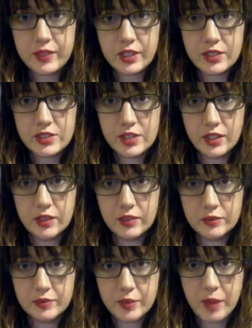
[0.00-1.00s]

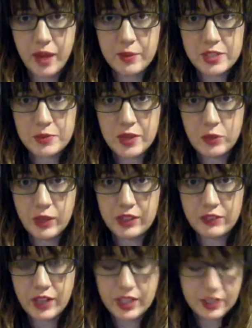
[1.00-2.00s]
So the mom has made one
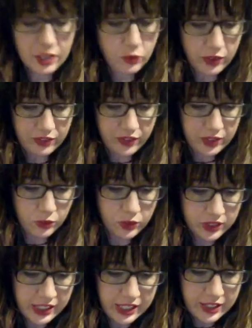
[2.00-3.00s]
friend and one friend
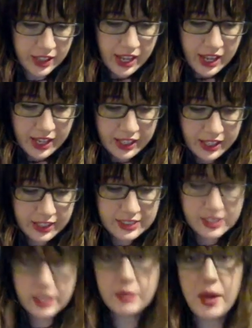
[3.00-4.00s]
only, and
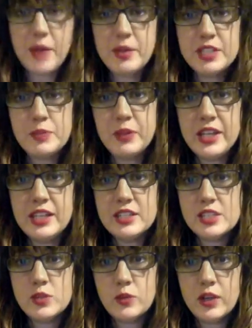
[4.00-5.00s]
the mom
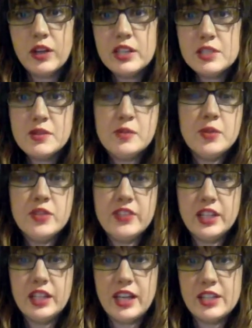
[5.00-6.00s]
explains, we're going to be
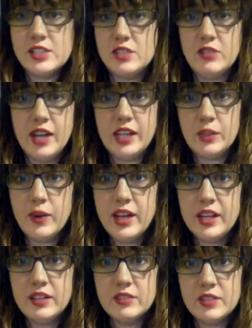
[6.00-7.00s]
moving again soon
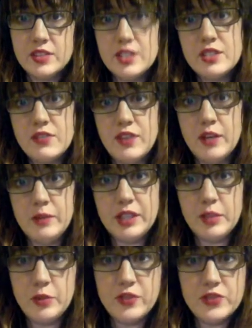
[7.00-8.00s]
anyway. This is a family
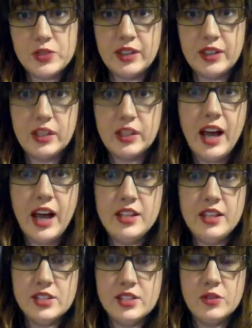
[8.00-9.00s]
that moves around a lot,
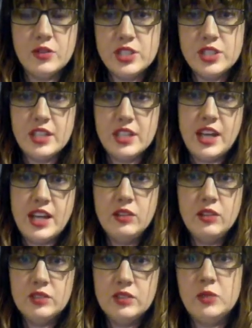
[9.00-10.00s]
and so she says, I
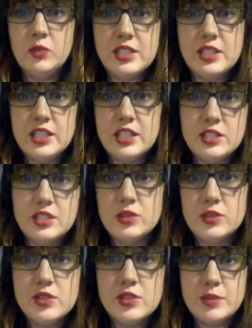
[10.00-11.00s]
don't really want to get too
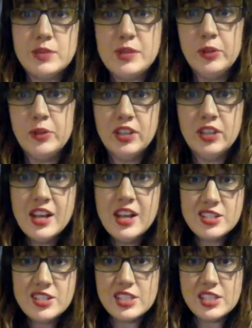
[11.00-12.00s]
close to people
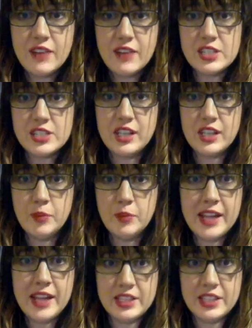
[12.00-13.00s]
just to have to say
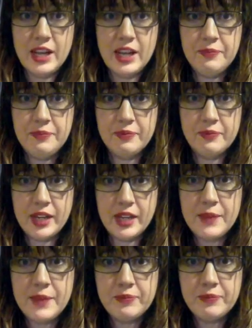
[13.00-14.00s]
goodbye to them, right?